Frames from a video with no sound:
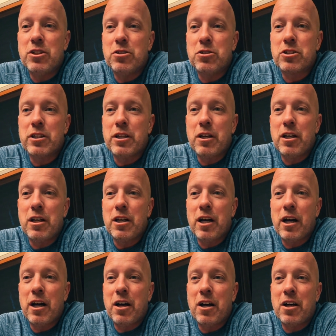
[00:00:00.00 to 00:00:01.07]
And
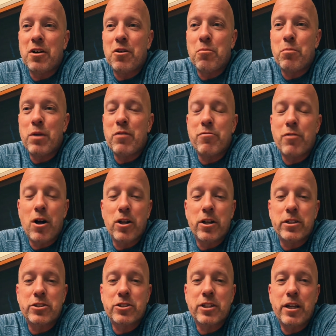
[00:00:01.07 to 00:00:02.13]
usually, uh, me
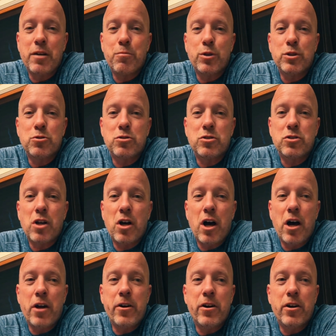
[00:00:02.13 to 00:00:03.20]
falling asleep
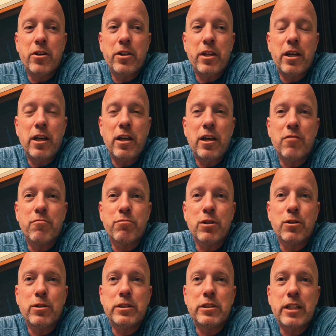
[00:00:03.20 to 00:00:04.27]
was under the
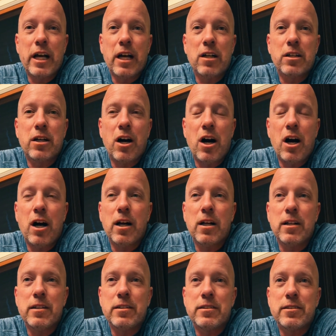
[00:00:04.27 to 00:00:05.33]
influence of
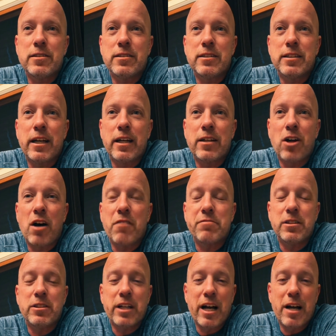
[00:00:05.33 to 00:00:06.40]
alcohol and
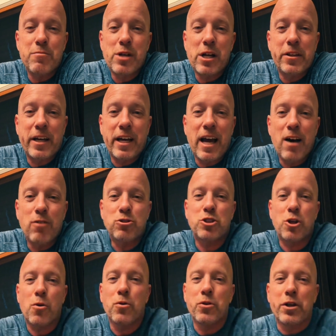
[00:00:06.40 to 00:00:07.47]
oftentimes on the
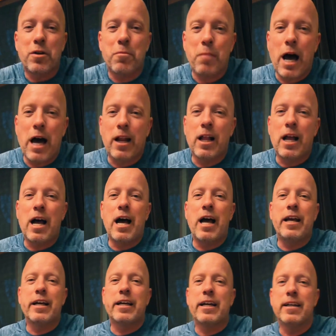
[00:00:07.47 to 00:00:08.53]
couch holding a bottle
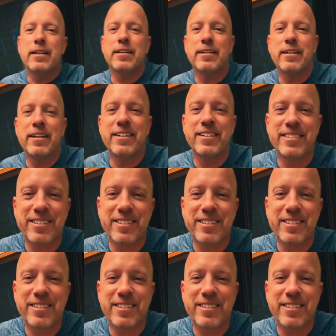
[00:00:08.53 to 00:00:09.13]
of Heineken.